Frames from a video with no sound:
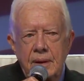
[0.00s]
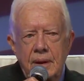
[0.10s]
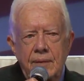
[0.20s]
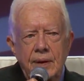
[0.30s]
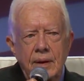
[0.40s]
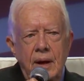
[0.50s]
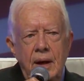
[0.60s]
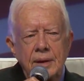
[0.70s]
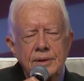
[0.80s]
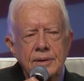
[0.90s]
of the
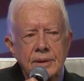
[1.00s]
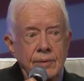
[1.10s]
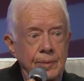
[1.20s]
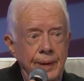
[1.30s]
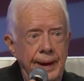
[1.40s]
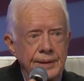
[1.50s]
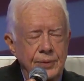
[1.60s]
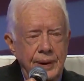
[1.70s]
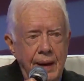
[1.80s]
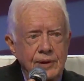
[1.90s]
laws that were passed
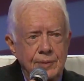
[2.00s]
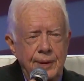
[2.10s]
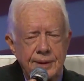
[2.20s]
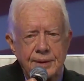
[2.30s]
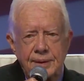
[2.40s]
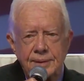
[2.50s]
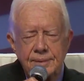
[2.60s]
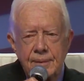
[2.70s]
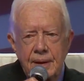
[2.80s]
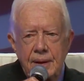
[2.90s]
when I was president,
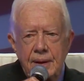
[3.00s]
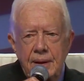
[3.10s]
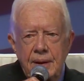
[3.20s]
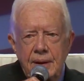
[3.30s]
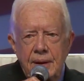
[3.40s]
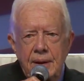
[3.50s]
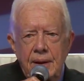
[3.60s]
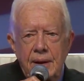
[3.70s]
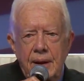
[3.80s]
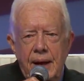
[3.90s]

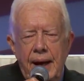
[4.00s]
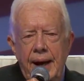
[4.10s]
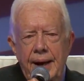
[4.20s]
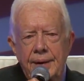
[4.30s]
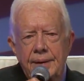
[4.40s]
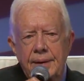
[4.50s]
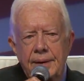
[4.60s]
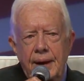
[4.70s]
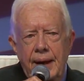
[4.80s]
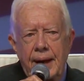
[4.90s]
and
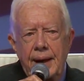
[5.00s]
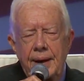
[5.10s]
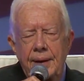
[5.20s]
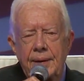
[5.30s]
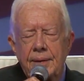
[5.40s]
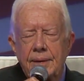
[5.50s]
an